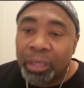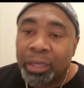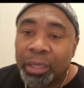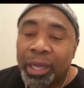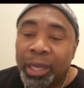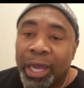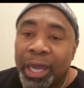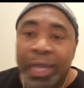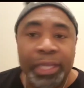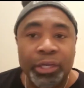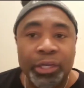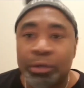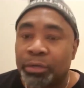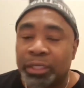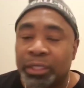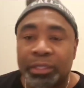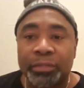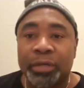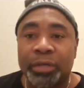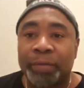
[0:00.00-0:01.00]
I didn't know what to
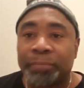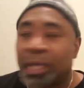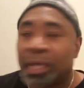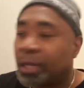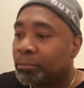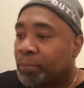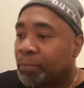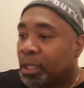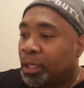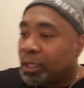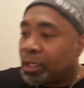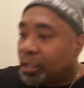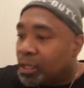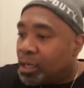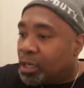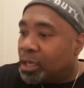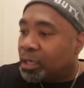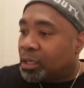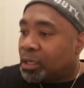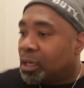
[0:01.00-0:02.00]
do. I'm like, man,
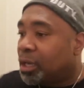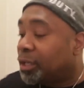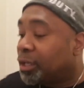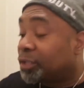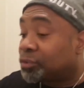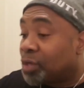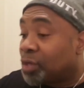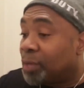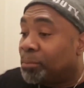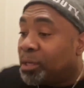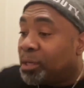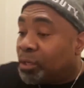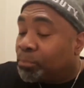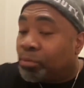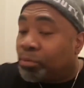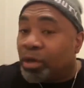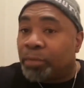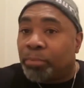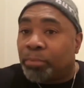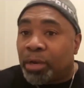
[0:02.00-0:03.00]
God, God. And so I've been to
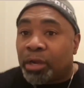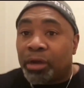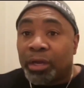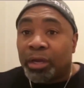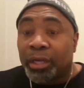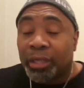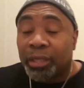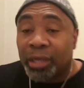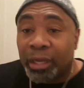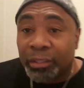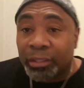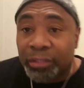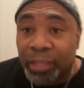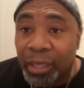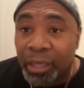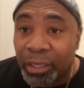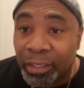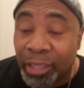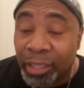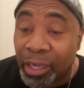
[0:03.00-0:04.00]
pray, pray hard. And God,
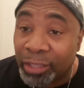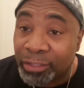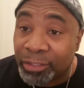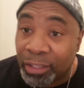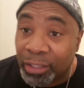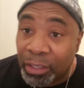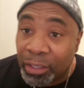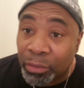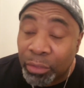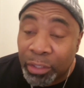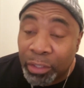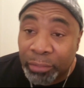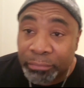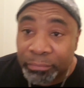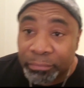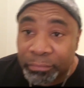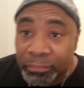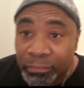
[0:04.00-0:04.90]
God, and God said, hold up,